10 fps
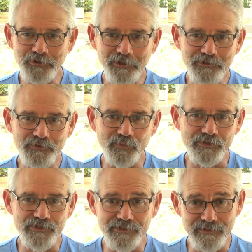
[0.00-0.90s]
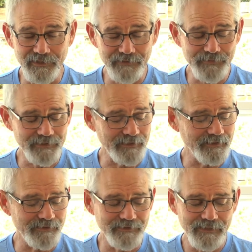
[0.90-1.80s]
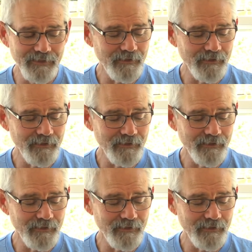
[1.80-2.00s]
church was steeped in